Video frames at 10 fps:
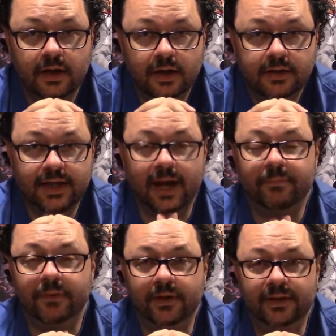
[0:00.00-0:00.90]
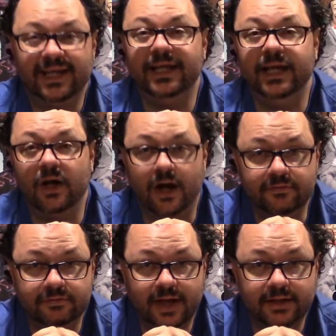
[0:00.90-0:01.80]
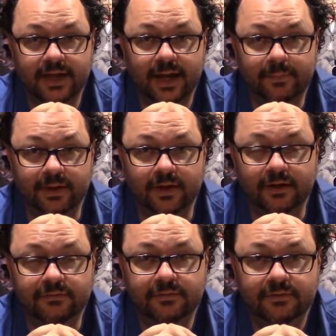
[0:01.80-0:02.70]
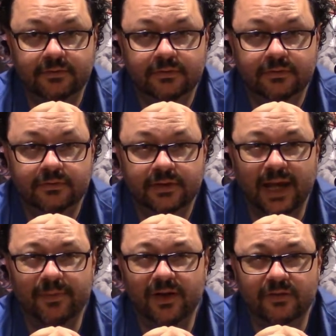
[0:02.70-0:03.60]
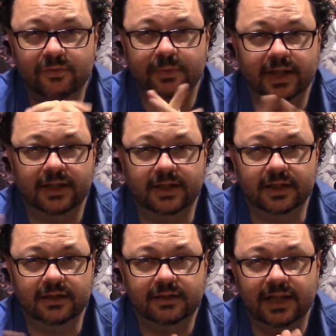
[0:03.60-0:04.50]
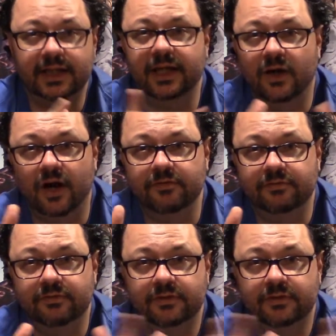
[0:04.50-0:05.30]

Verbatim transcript: Capping kicking off, not capping off. Capping off would be ending, kicking off